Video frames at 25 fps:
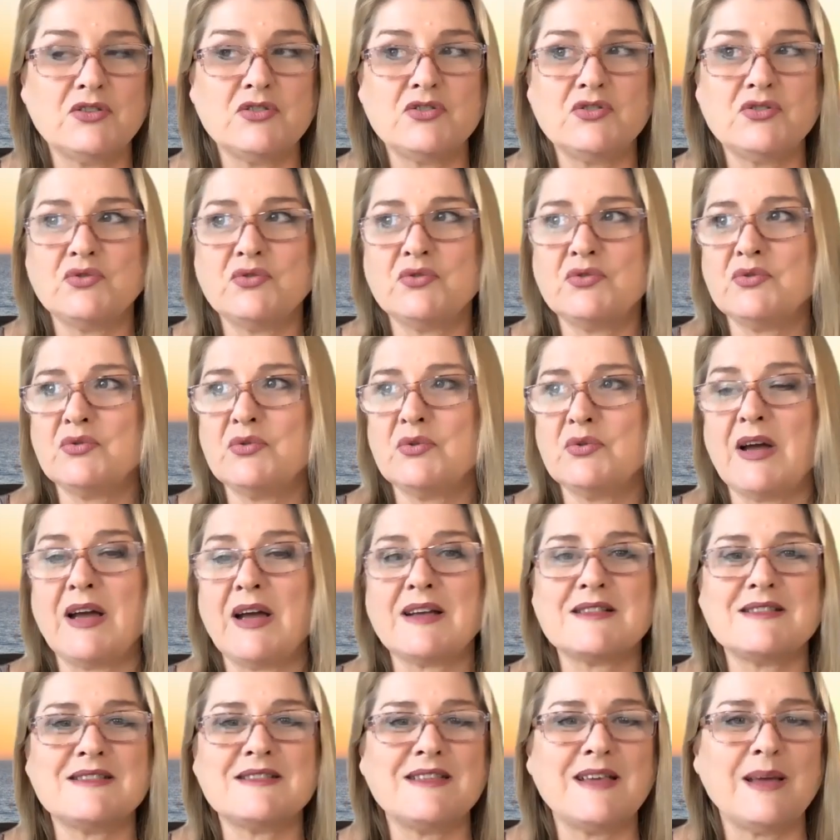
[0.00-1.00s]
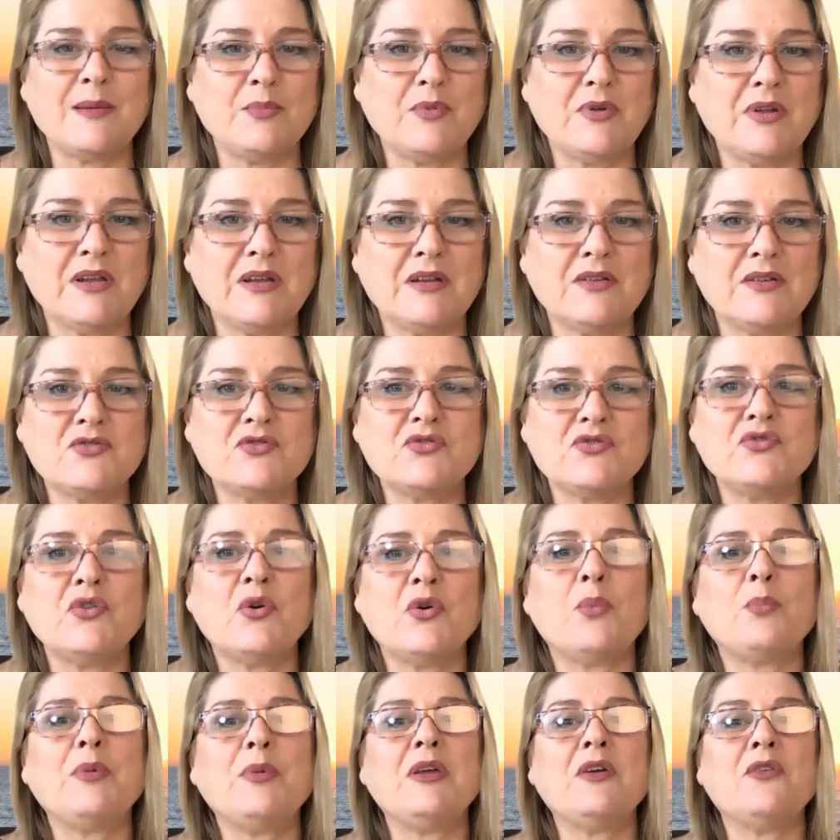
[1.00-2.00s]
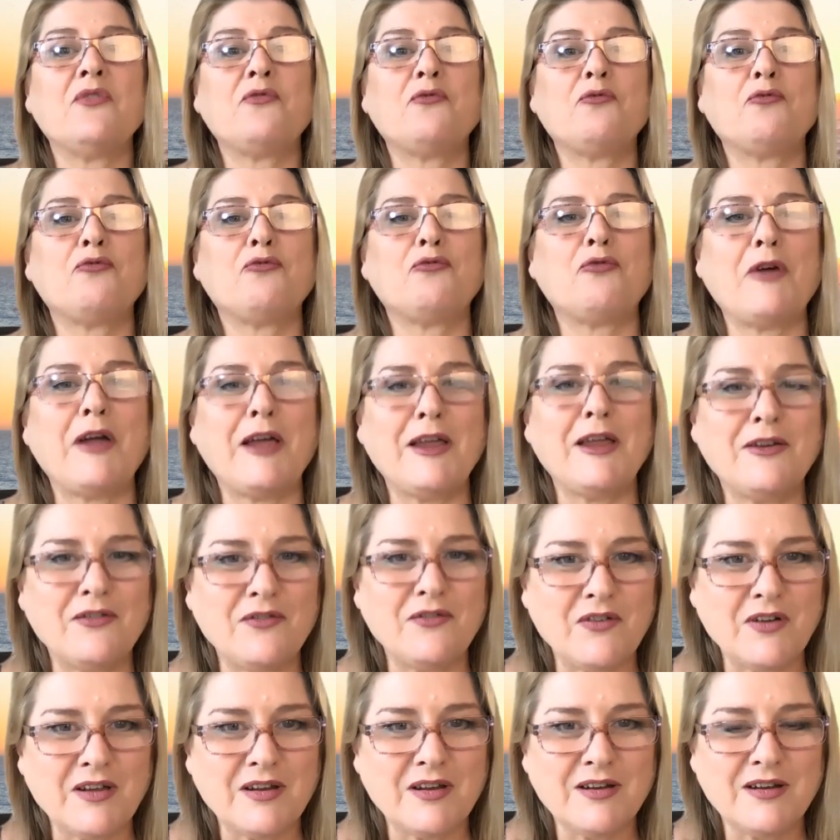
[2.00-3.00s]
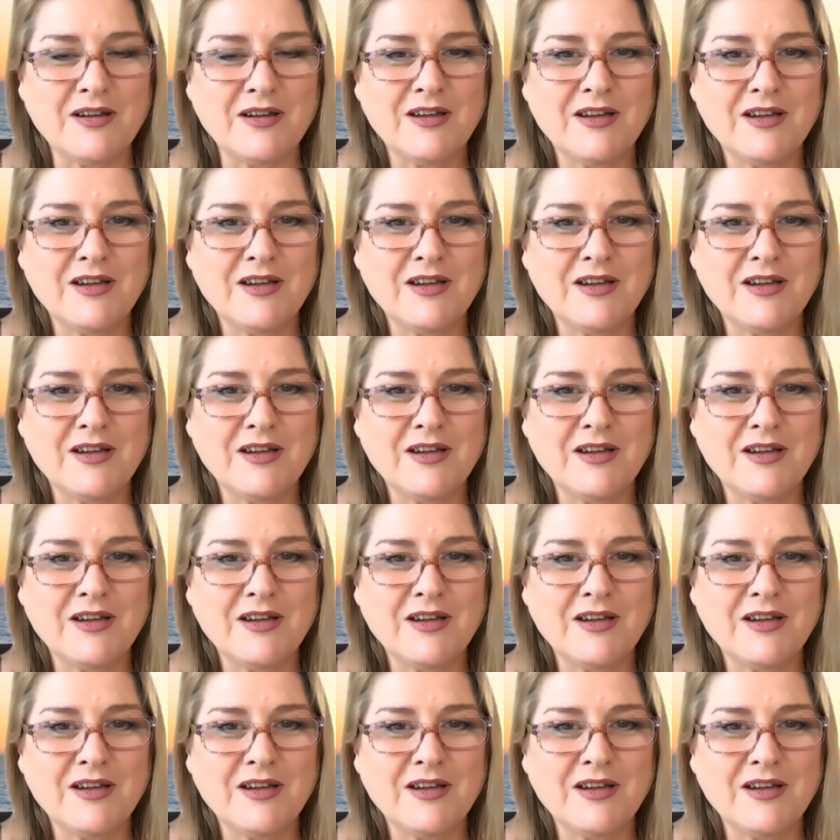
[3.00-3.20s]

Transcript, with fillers: to accept it, to not be afraid of it,